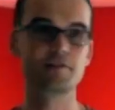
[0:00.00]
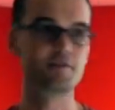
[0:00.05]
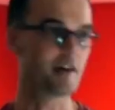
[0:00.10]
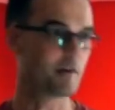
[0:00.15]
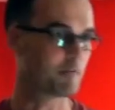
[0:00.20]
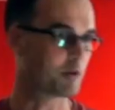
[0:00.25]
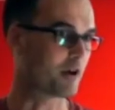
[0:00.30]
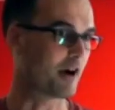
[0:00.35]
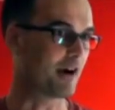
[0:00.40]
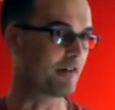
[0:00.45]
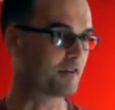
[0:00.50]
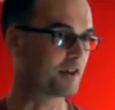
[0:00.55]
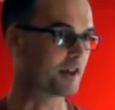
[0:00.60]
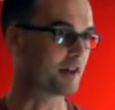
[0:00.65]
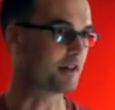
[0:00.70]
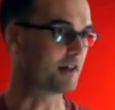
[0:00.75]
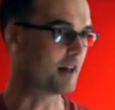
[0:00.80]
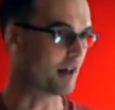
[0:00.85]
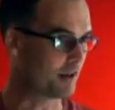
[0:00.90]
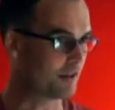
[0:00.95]
demographic
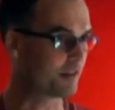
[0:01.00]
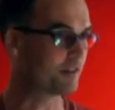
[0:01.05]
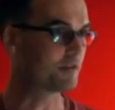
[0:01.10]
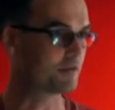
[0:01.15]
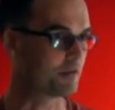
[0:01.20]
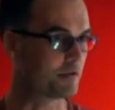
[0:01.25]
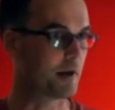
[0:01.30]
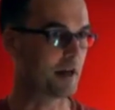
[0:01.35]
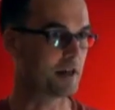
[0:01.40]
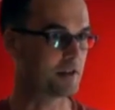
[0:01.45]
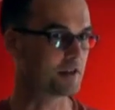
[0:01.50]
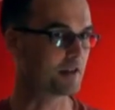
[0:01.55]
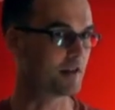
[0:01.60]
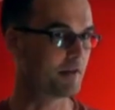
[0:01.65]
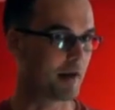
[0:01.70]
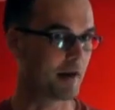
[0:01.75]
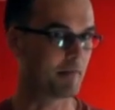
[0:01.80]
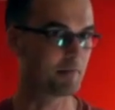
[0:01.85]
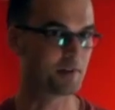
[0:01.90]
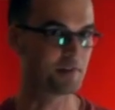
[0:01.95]
and health information
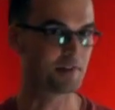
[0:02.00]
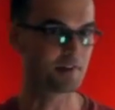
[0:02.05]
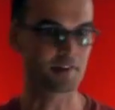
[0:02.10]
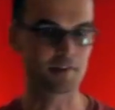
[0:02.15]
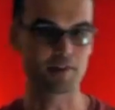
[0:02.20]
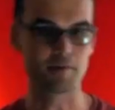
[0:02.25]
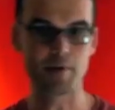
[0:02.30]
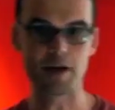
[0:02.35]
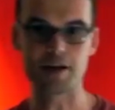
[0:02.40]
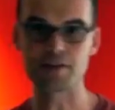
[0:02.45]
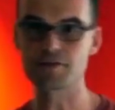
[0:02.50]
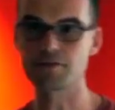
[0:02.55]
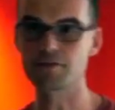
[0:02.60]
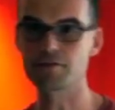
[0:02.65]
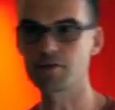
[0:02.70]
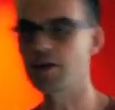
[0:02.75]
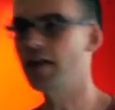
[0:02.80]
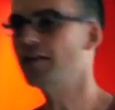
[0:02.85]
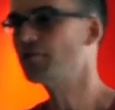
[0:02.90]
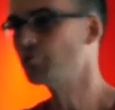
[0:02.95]
about particular
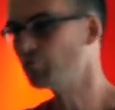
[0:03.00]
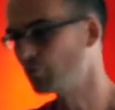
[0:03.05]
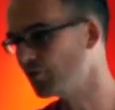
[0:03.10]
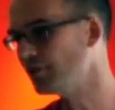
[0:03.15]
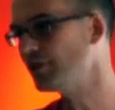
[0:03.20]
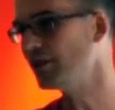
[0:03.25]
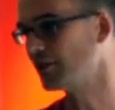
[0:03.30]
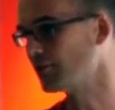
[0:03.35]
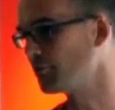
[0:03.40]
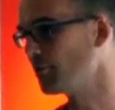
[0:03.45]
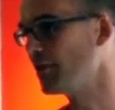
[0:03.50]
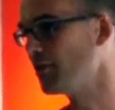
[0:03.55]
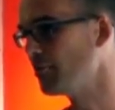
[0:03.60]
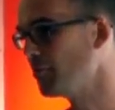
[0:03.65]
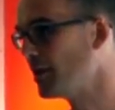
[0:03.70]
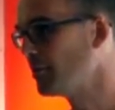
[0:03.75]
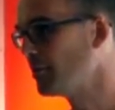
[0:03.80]
patients. You had to predict whether